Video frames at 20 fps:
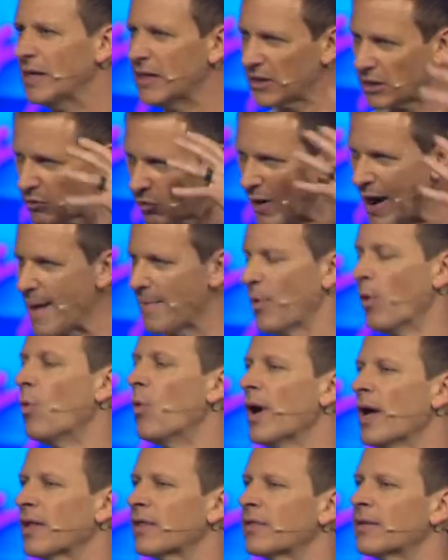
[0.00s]
grapple
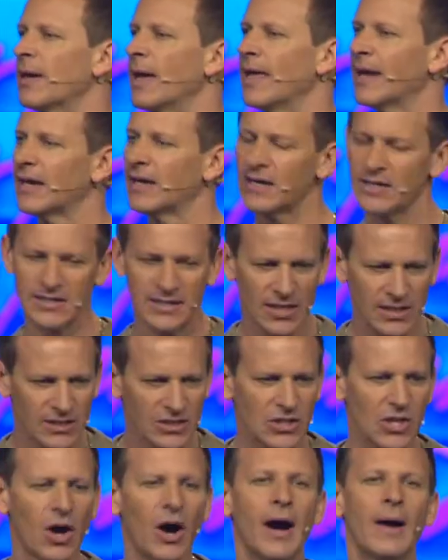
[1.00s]
with, and it is this
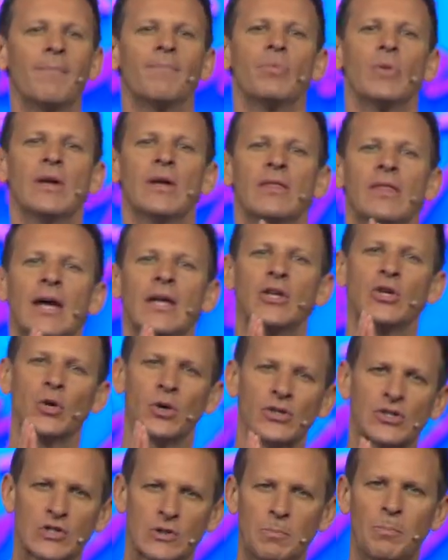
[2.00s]
thought that
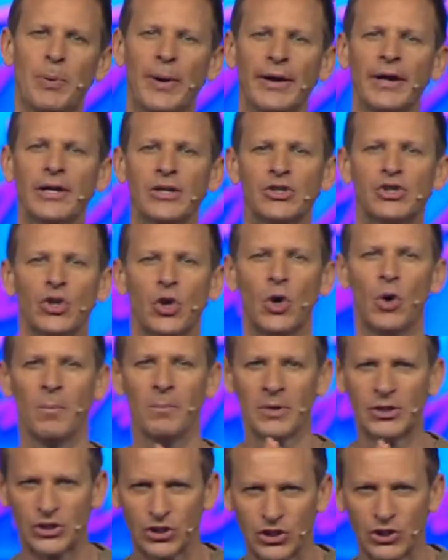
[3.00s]
your spiritual
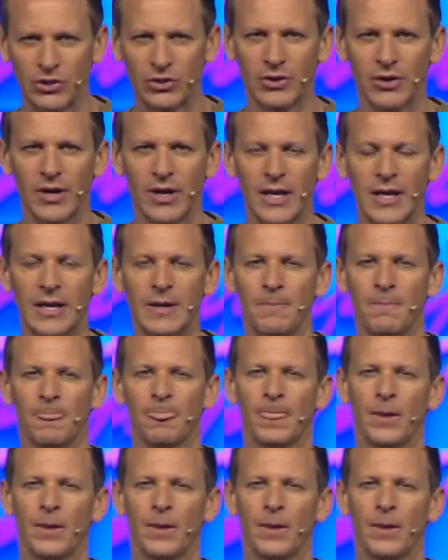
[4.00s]
maturity